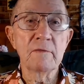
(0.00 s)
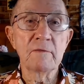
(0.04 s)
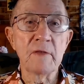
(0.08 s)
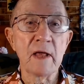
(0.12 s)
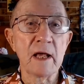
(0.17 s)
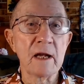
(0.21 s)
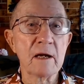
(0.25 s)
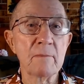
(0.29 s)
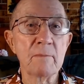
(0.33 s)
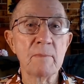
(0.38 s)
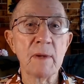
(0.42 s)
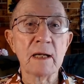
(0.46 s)

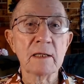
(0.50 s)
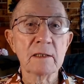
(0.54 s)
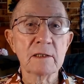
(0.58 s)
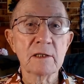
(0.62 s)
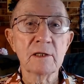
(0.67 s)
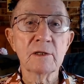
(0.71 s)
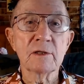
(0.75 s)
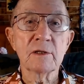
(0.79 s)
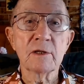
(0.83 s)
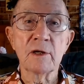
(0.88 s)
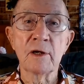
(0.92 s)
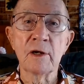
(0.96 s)
that
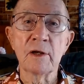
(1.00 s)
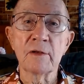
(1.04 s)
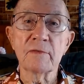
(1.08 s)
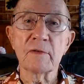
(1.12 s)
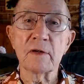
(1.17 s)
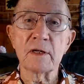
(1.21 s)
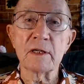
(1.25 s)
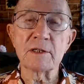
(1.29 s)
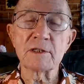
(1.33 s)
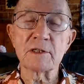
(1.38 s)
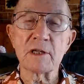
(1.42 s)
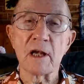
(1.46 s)
abundant
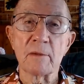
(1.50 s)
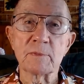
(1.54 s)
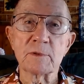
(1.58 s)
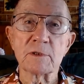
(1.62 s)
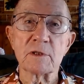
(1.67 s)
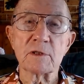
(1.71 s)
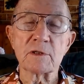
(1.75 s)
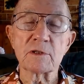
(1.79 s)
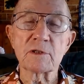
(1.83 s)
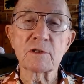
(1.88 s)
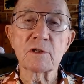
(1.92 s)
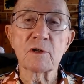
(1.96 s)
earthly
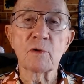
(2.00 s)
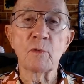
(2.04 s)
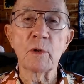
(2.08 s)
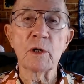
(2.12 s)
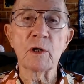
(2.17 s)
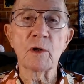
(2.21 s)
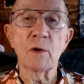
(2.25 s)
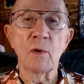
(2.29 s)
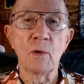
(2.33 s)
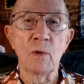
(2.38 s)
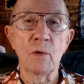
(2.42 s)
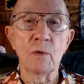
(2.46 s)
substance we
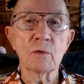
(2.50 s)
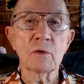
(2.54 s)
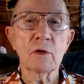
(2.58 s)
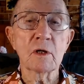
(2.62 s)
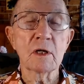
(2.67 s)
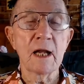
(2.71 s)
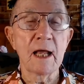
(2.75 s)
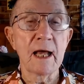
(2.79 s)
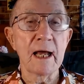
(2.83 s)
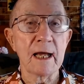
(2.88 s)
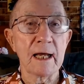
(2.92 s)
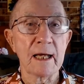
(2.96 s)
call
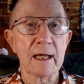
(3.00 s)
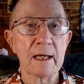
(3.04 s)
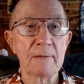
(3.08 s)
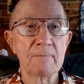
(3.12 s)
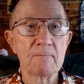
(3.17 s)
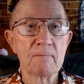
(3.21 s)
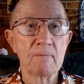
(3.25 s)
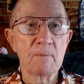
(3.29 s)
clay,